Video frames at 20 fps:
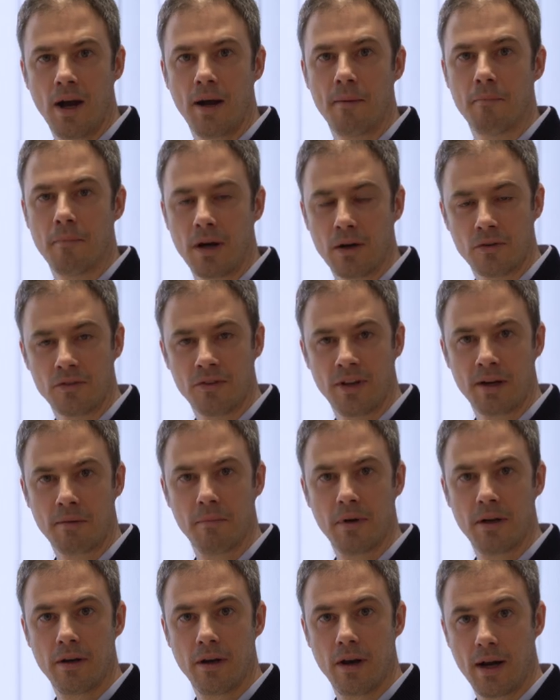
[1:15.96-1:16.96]
I'm Marcus
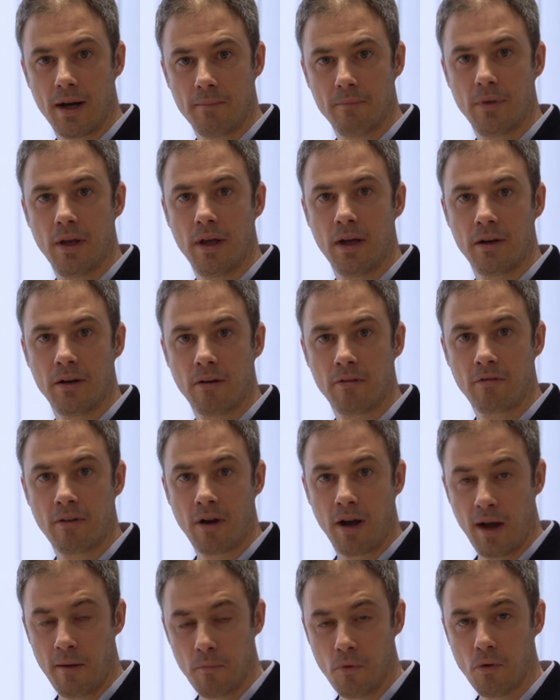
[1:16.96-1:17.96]
Heckman, I'm the head of
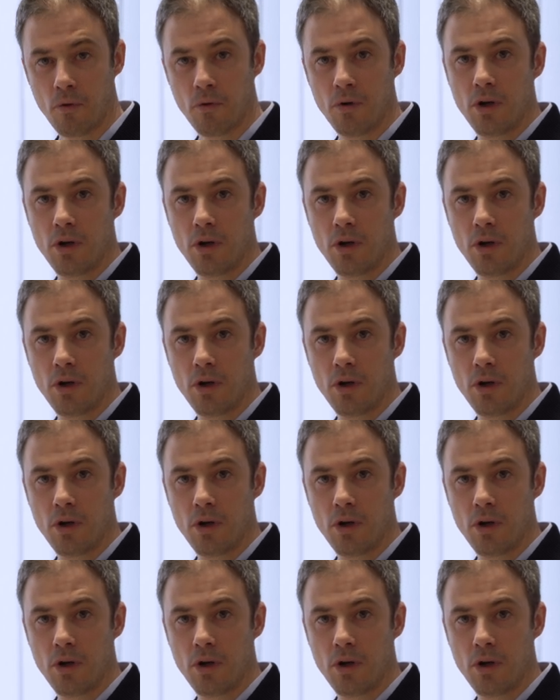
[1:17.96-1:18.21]
CAMO.